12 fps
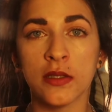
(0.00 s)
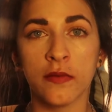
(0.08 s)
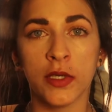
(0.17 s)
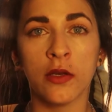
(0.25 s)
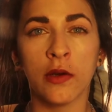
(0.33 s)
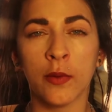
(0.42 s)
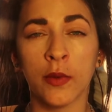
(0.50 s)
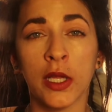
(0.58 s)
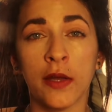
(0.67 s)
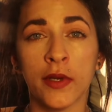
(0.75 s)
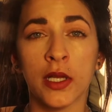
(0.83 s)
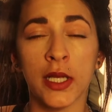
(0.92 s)
In the video, I will
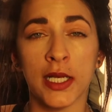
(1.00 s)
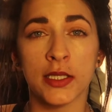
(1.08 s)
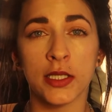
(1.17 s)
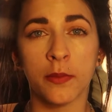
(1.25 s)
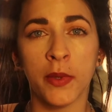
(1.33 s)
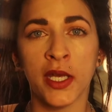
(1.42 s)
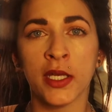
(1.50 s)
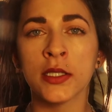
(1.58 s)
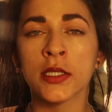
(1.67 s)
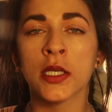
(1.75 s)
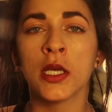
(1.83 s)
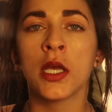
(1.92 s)
have an elastic
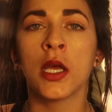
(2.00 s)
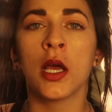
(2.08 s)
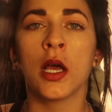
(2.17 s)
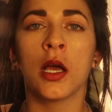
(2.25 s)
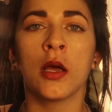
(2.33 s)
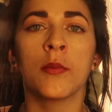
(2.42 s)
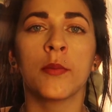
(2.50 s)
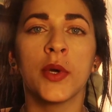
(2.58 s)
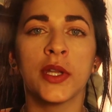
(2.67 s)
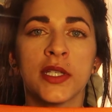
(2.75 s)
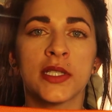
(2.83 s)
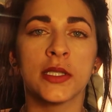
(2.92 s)
band,
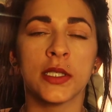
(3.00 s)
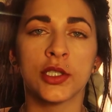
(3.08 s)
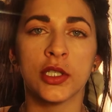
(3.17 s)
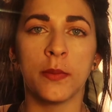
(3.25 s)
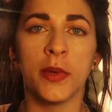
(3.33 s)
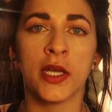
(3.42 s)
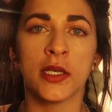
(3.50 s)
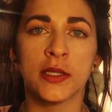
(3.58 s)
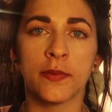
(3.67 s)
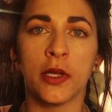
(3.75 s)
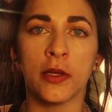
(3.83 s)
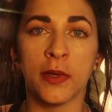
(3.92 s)
but this slingshot band
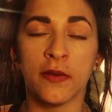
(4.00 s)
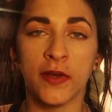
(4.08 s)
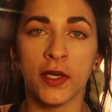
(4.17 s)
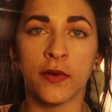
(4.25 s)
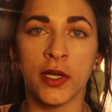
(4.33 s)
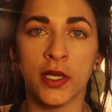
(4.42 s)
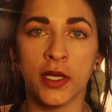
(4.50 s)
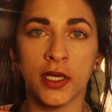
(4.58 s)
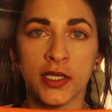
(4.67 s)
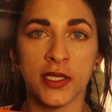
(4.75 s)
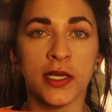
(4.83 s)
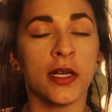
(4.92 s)
is probably my favorite, and
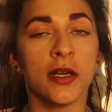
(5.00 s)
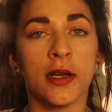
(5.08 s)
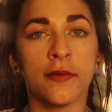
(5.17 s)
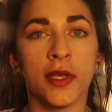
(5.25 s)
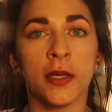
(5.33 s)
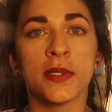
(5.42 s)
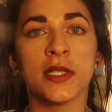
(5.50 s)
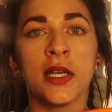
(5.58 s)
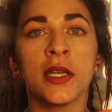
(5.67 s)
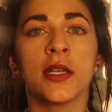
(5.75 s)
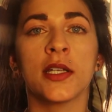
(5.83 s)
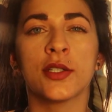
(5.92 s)
I did get it off
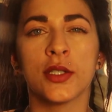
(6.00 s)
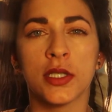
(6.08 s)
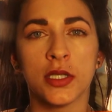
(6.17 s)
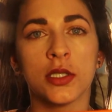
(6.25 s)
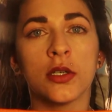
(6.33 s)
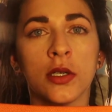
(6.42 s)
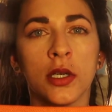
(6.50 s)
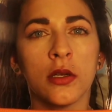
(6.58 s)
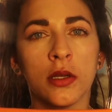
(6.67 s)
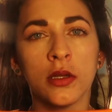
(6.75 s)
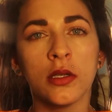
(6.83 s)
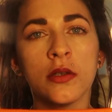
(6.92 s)
Amazon. It's just
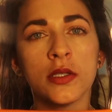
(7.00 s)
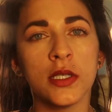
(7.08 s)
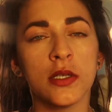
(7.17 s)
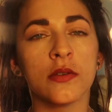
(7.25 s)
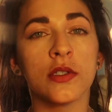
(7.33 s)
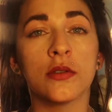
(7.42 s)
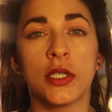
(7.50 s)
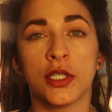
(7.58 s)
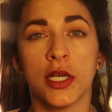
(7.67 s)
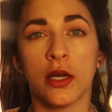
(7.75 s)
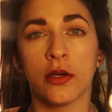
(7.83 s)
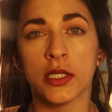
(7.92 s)
sturdier than those, and they don't
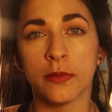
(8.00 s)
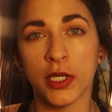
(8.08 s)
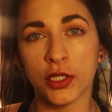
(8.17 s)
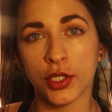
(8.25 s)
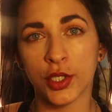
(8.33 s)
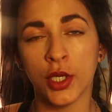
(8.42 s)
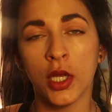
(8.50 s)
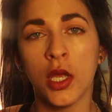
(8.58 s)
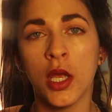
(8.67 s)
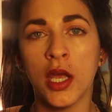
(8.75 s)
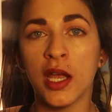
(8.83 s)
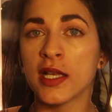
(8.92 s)
stretch out as much
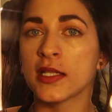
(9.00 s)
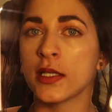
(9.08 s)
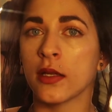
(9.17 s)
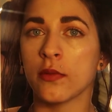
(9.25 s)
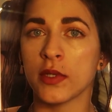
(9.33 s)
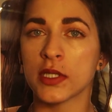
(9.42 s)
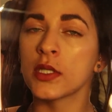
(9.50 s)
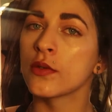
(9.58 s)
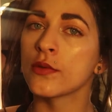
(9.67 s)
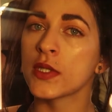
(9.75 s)
as the other ones do.